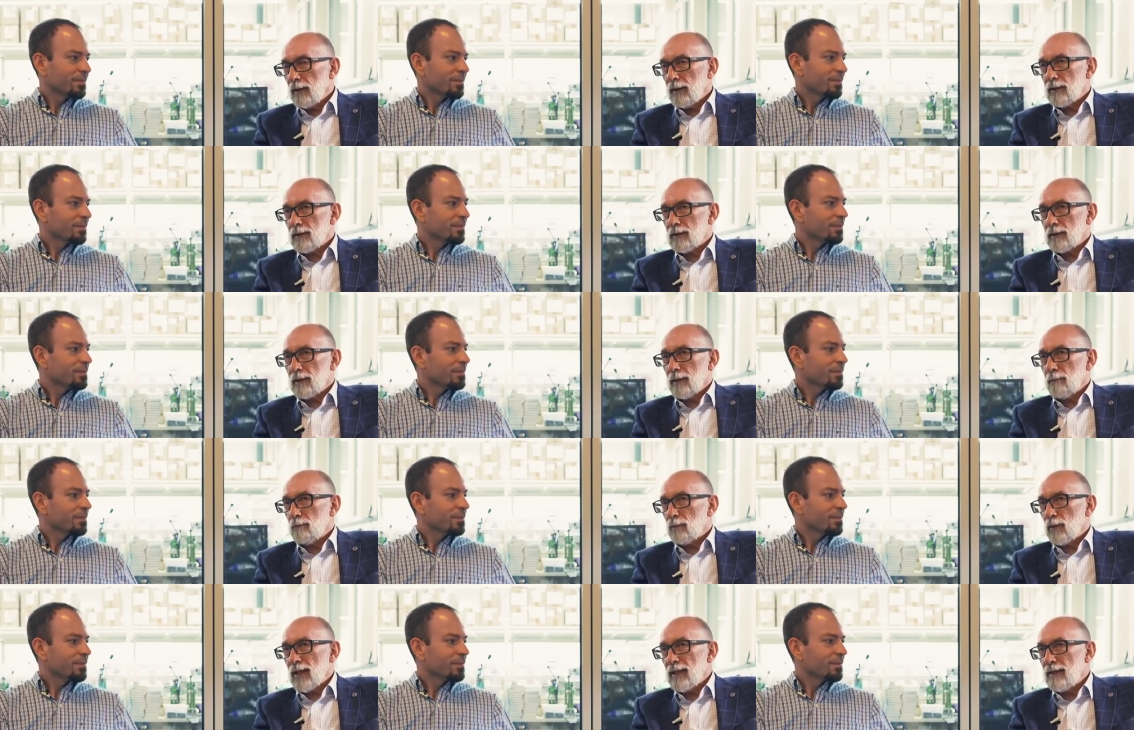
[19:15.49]
Speaker 1: its
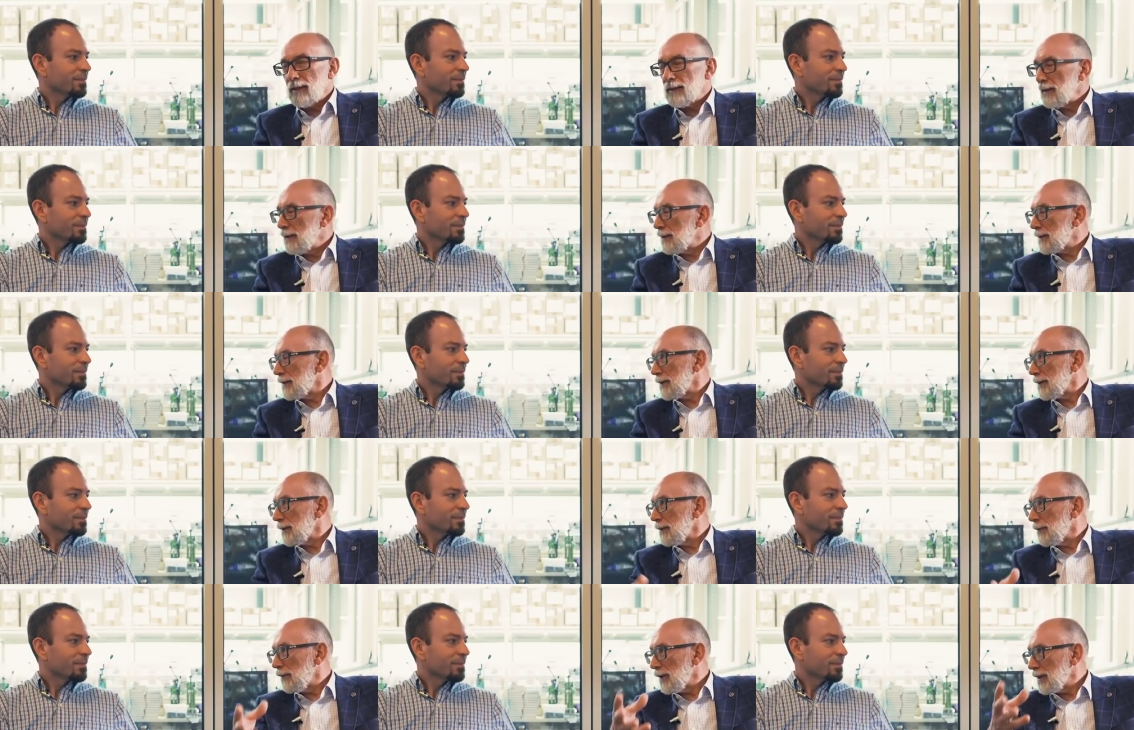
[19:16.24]
uh, price
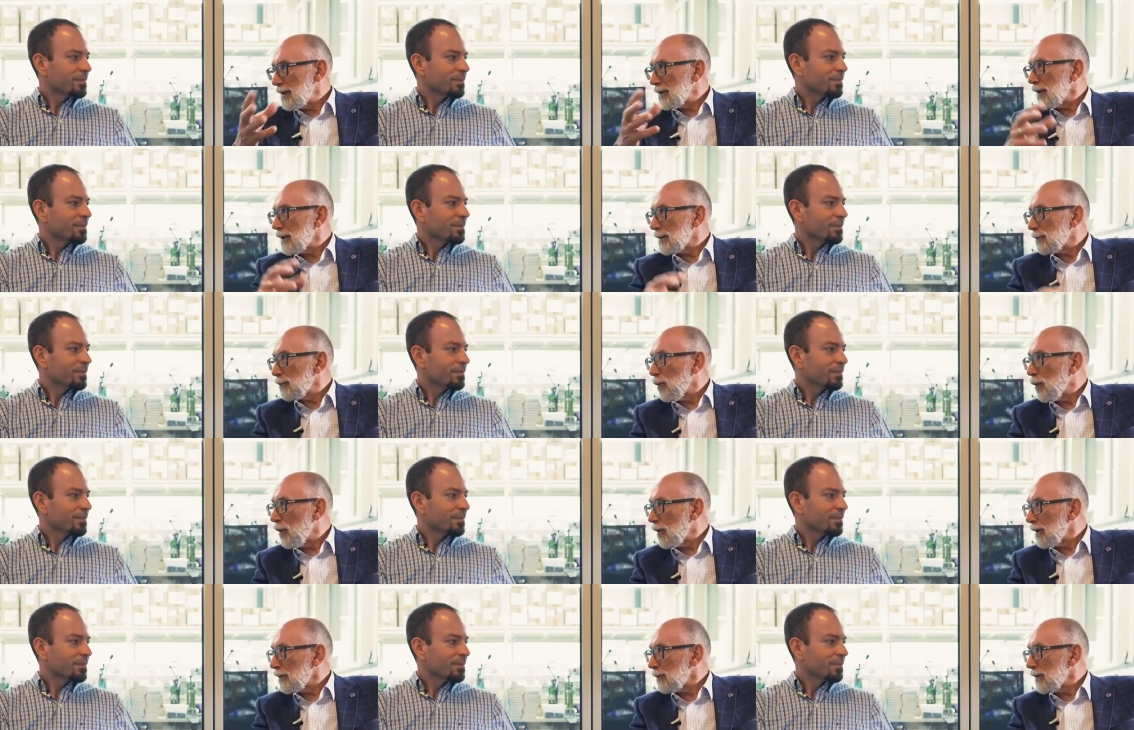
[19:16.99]
is with the
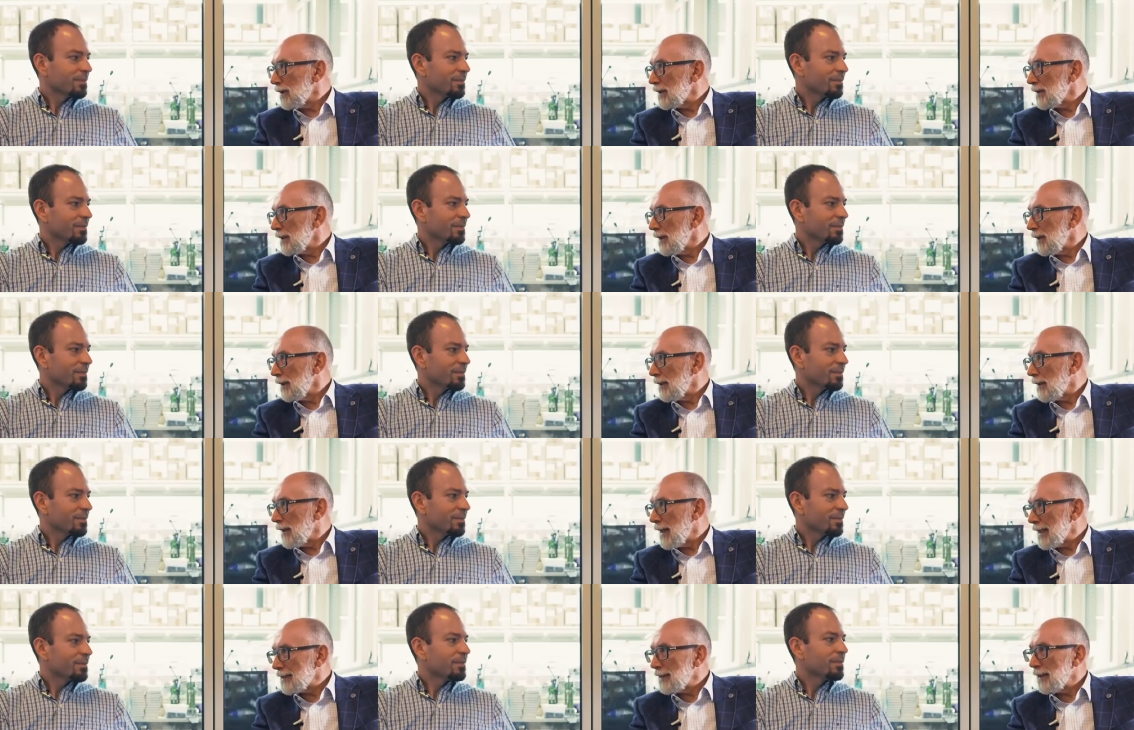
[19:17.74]
sport, with
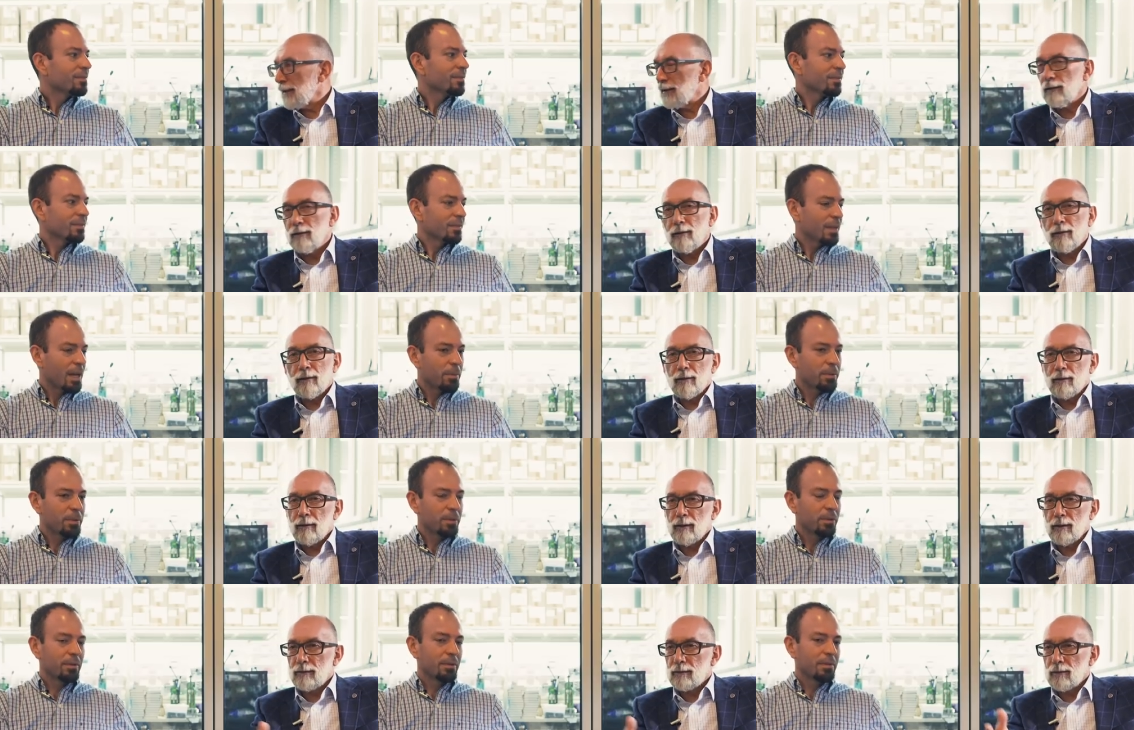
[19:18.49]
the classic.
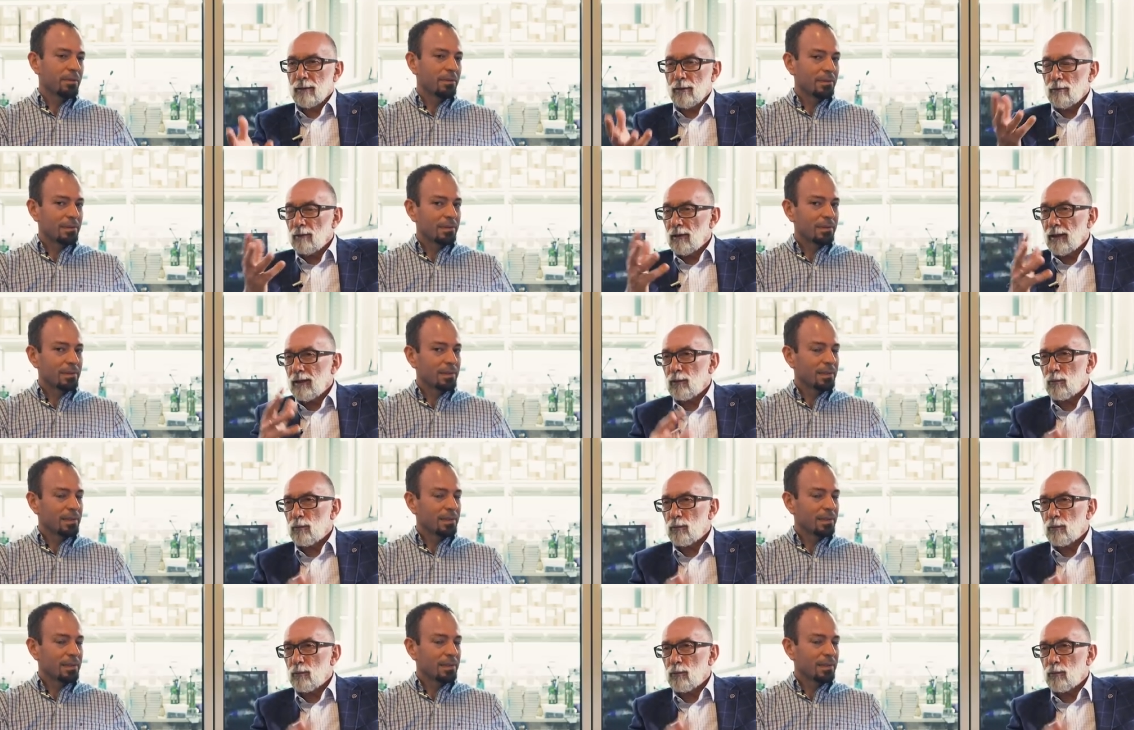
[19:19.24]
Absolutely. It's only